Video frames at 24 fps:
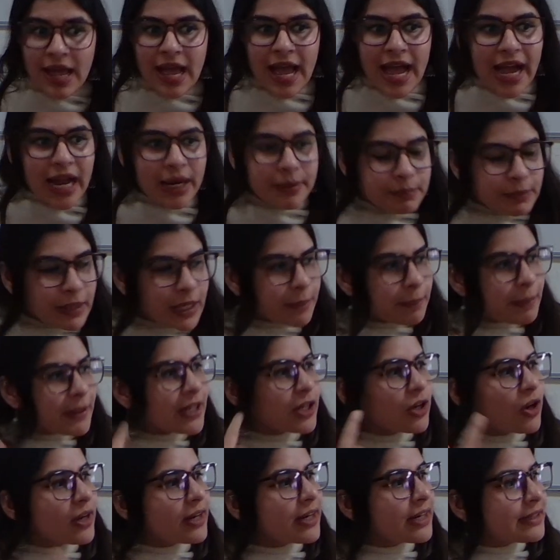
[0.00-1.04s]
And maybe
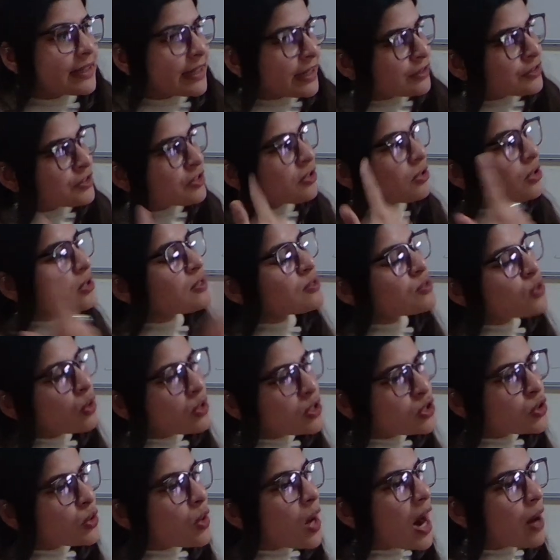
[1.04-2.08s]
your attention is also
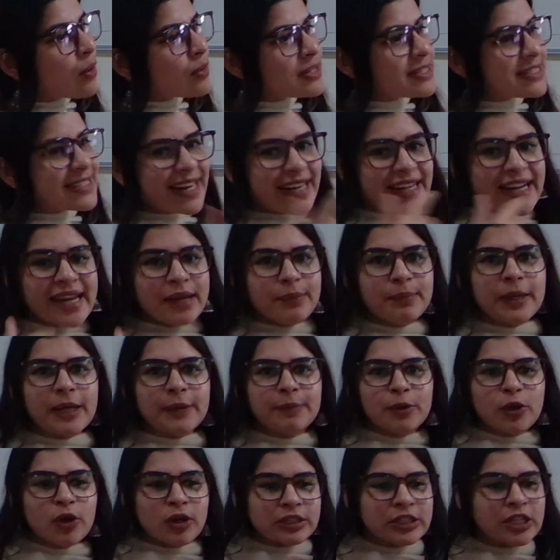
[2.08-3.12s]
outside and maybe
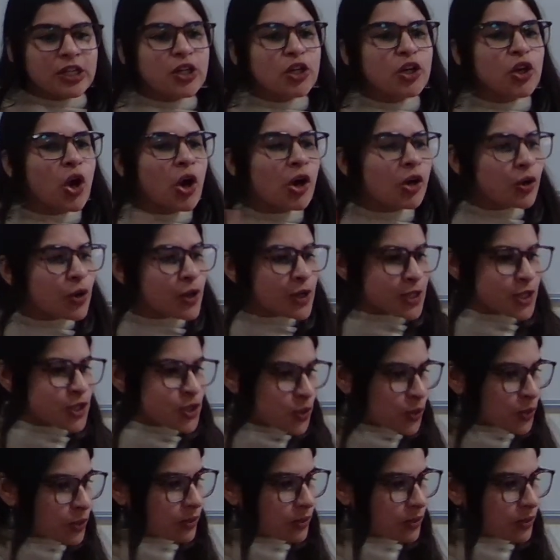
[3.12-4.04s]
on the clock also.